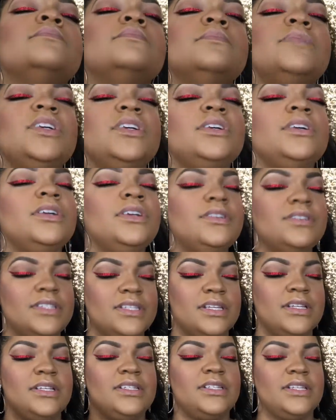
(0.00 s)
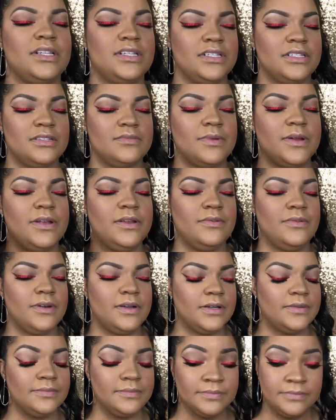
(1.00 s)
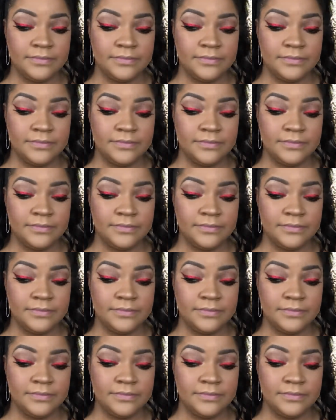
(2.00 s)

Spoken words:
But you can use any setting spray you want.